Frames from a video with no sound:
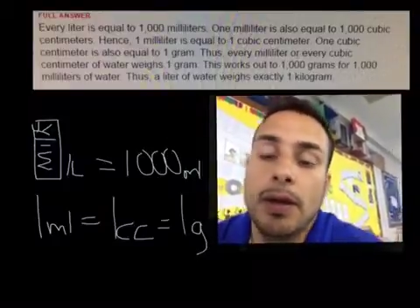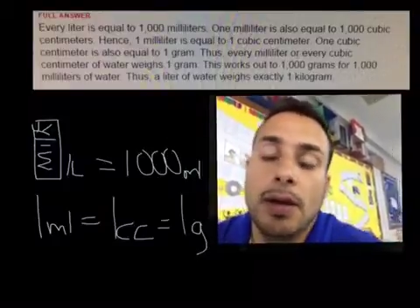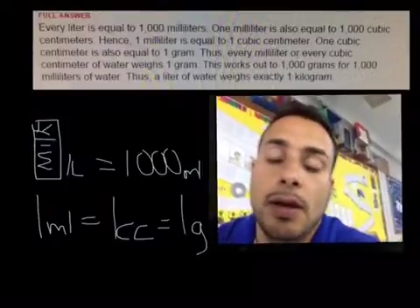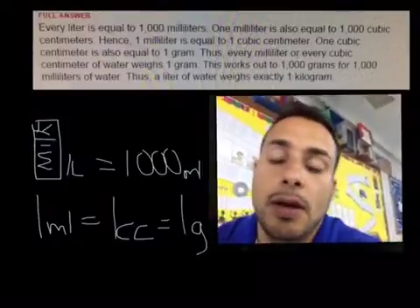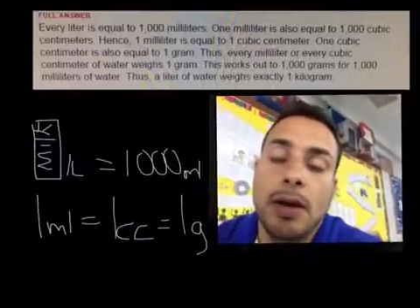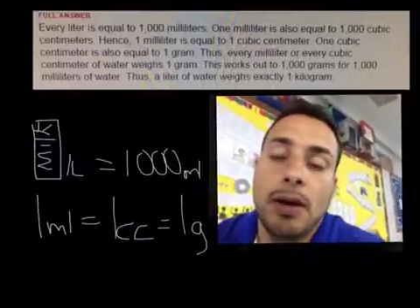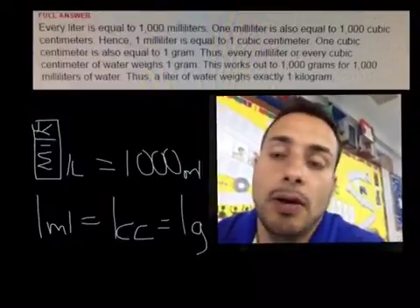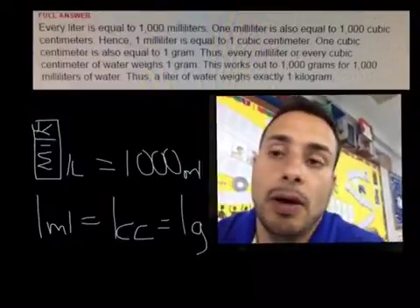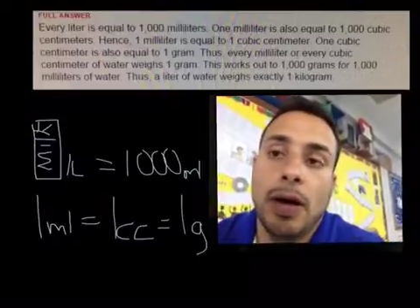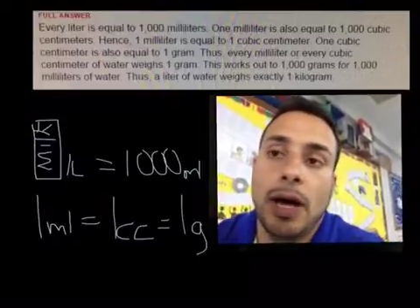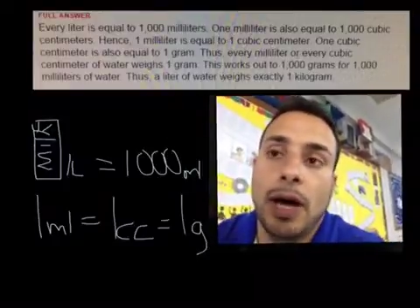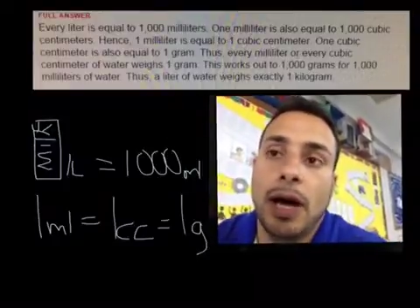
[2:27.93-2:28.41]

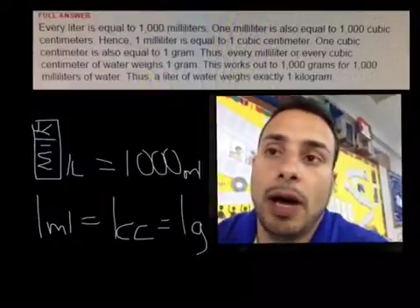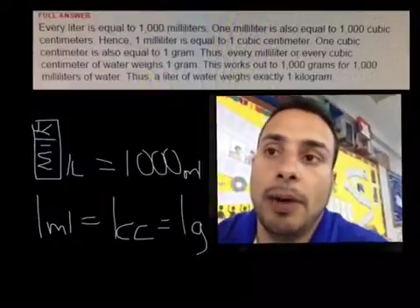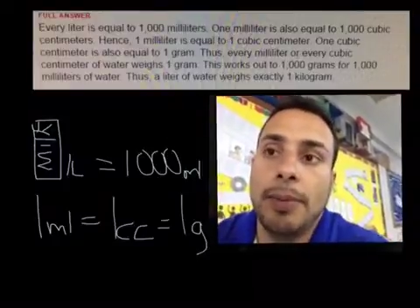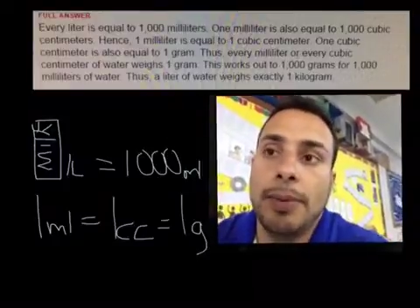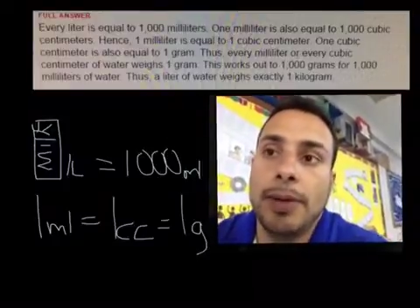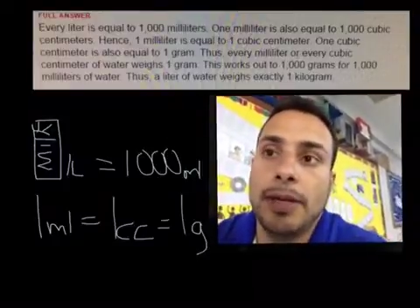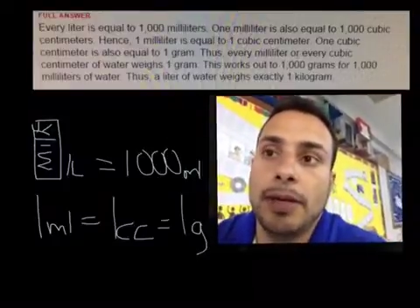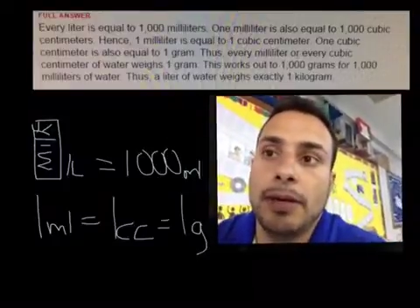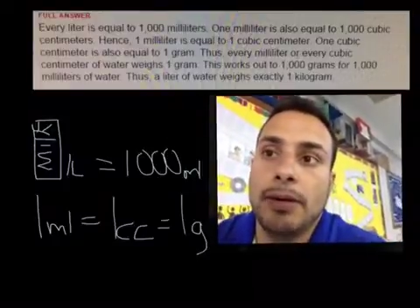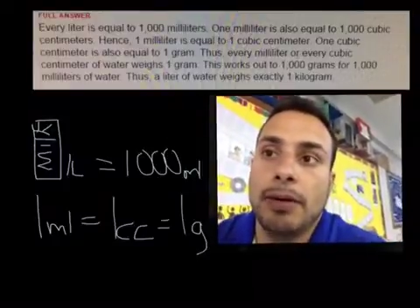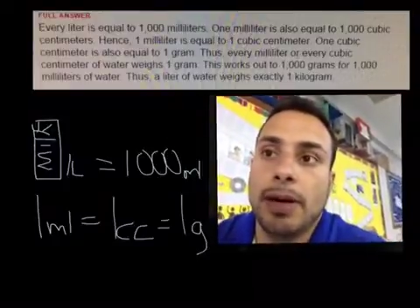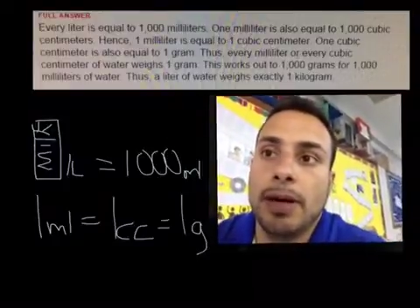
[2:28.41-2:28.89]
Now, how
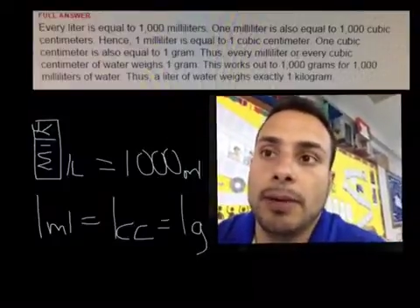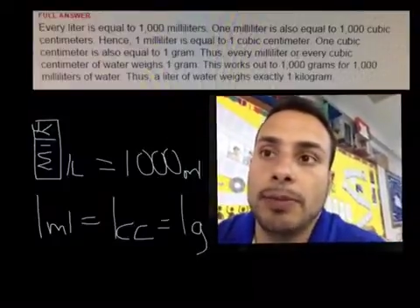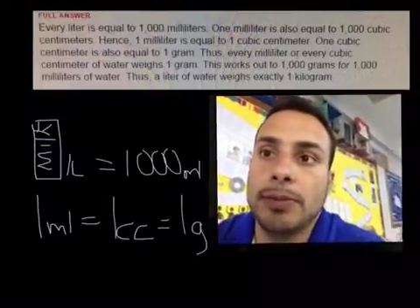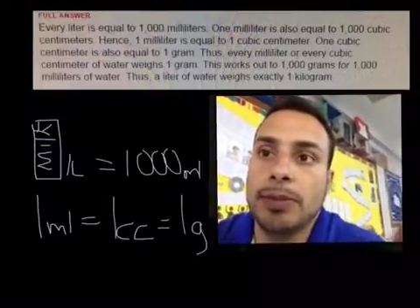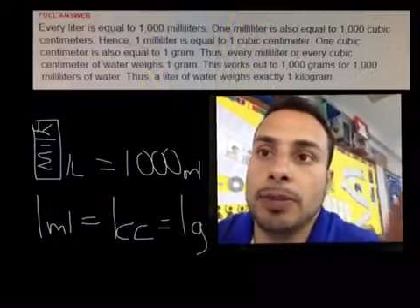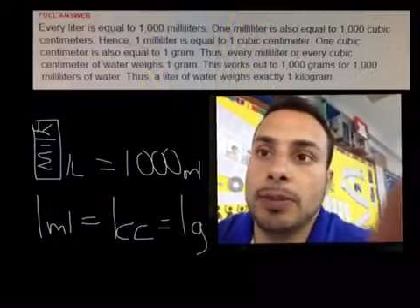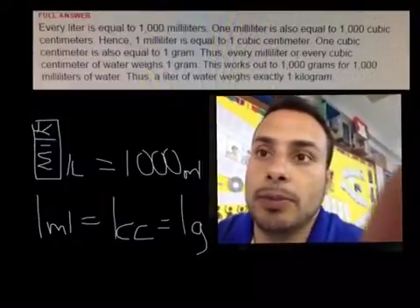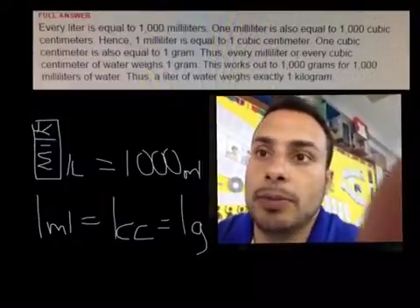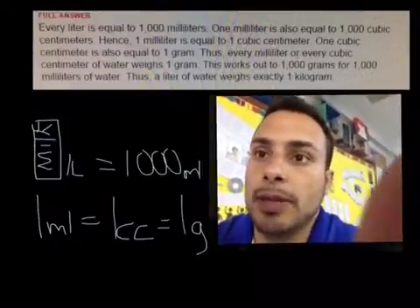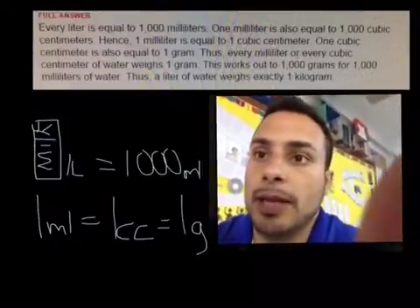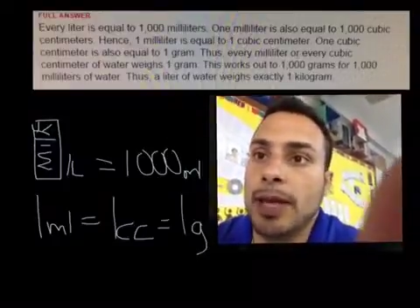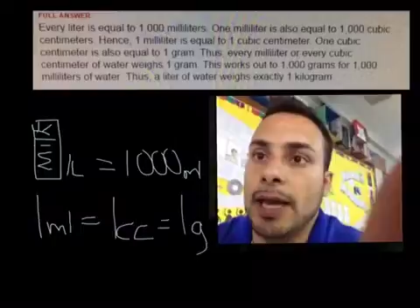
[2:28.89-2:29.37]
many grams
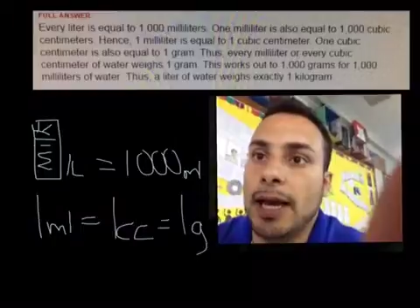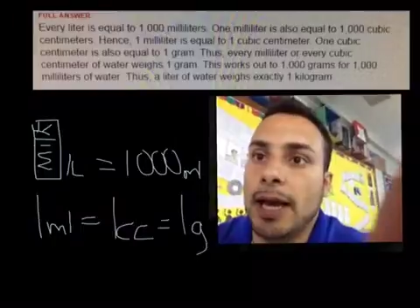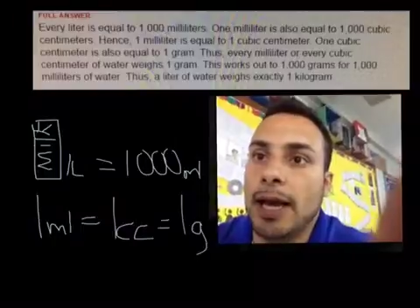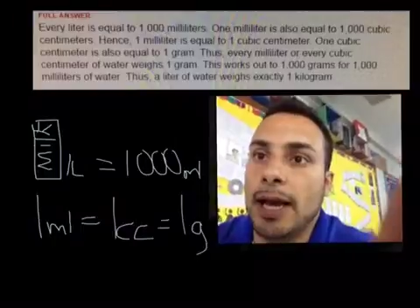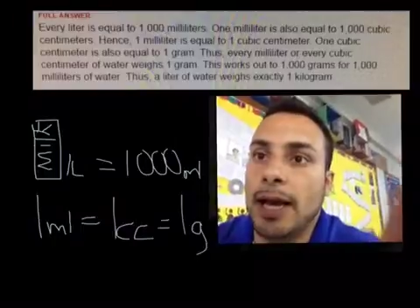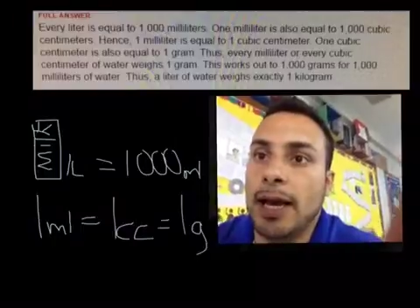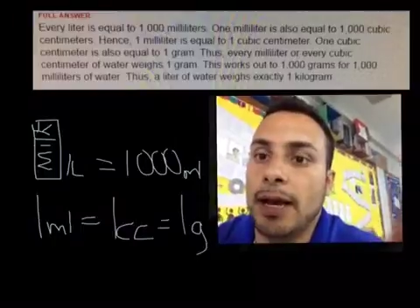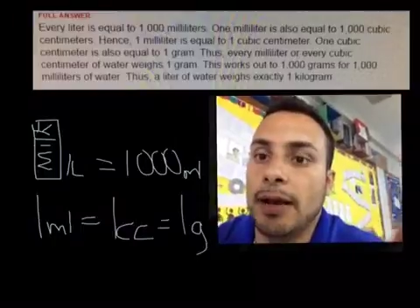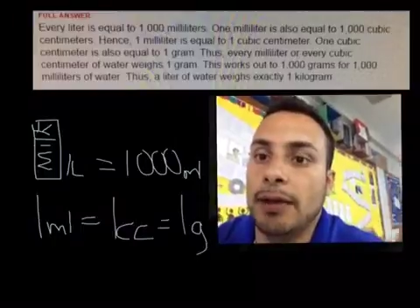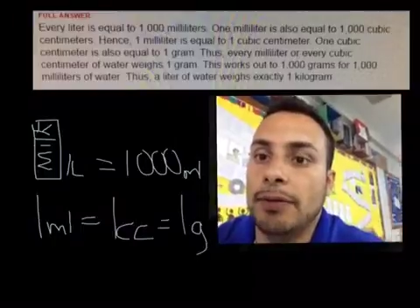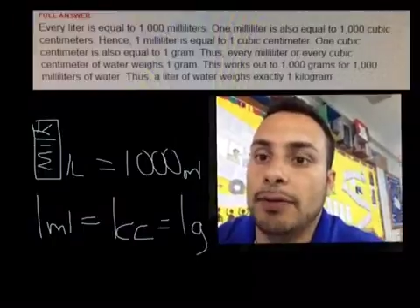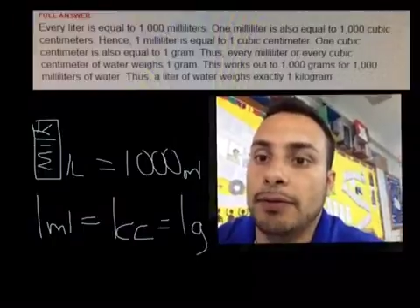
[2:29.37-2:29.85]
do we
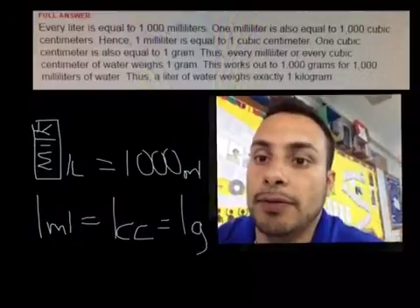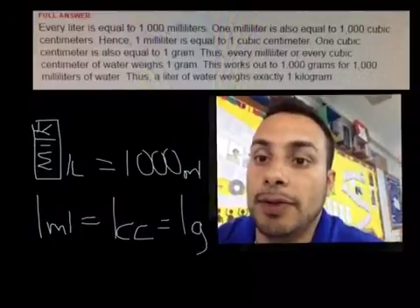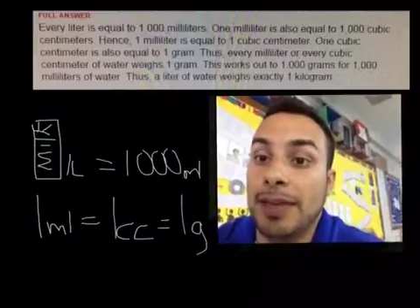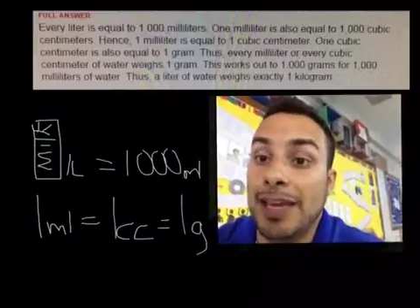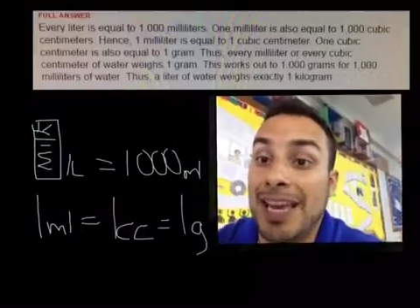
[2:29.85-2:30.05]
have